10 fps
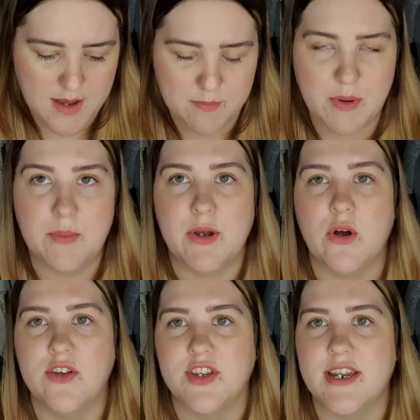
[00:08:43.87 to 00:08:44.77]
But
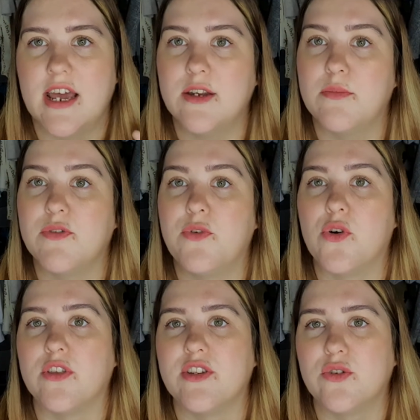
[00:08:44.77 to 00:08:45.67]
because I'd had it
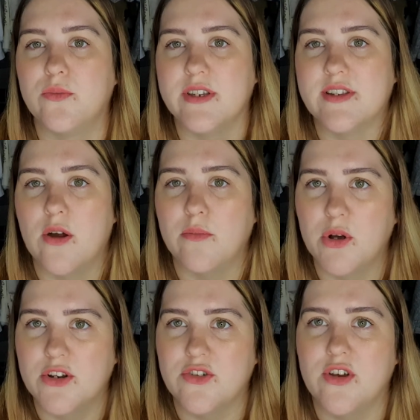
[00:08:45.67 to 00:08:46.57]
before, they told me to start
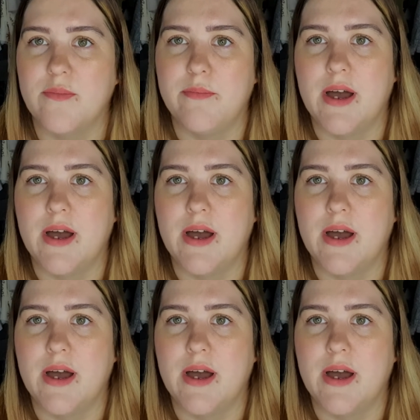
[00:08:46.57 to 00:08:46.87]
monitoring